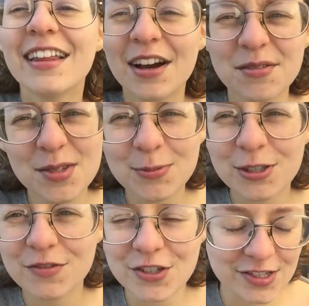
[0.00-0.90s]
That was
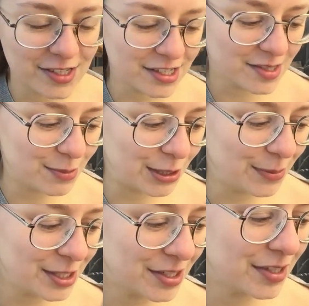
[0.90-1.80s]
more of just an
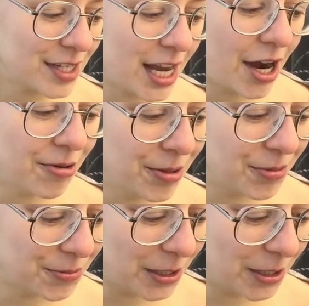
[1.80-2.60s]
experiment to see how it would